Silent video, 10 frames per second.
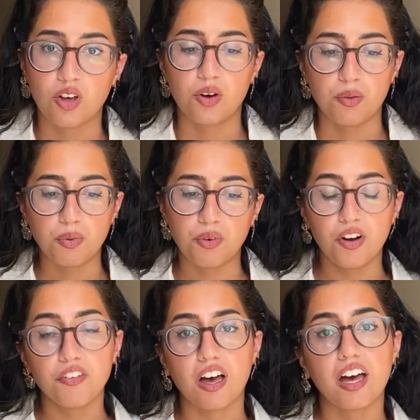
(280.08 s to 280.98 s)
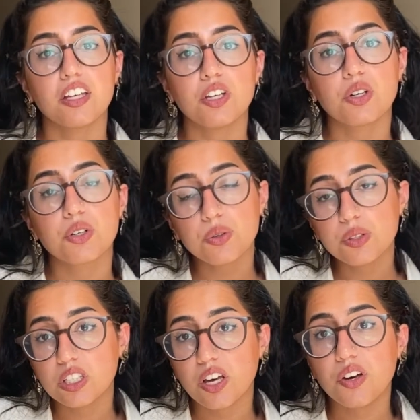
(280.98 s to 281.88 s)
Moreover, you could also,
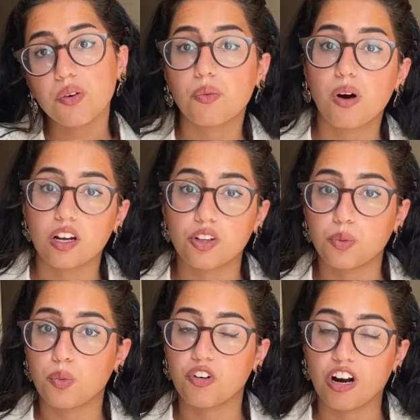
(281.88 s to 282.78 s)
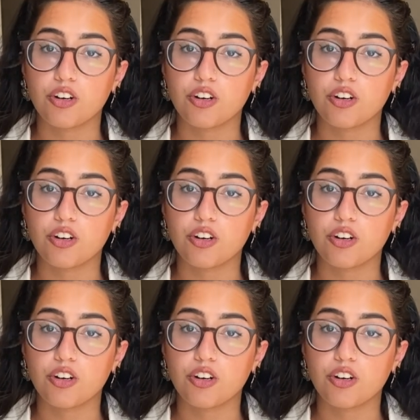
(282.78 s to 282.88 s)
while on the ward round,